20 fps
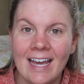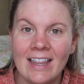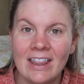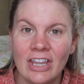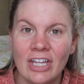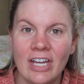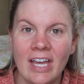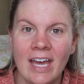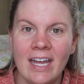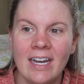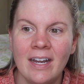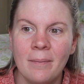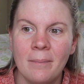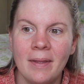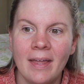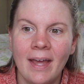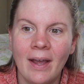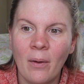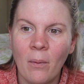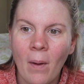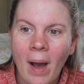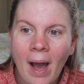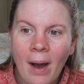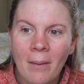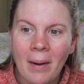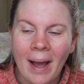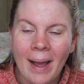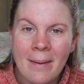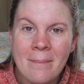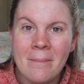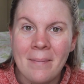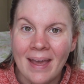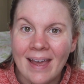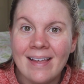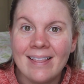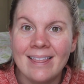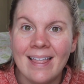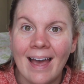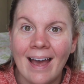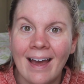and look at it and be like, wow, I
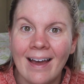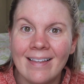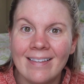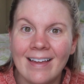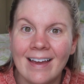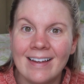made that.